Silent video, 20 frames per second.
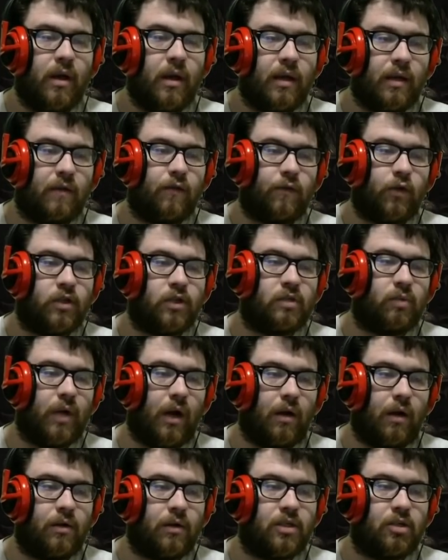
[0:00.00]
And of course, we
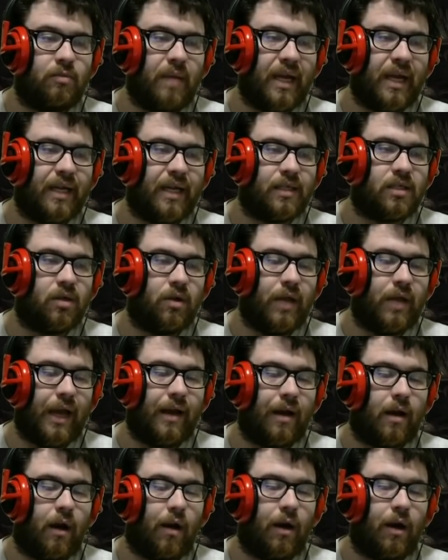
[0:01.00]
also make it so
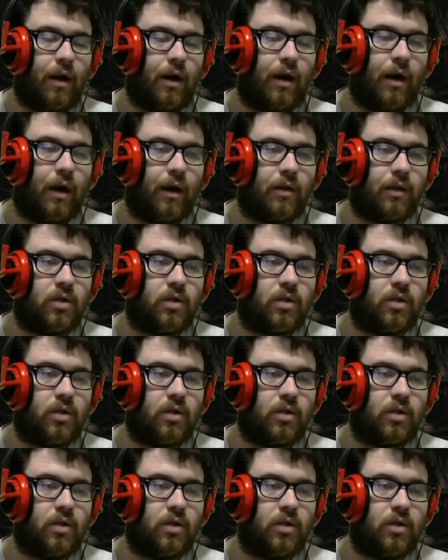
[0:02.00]
that our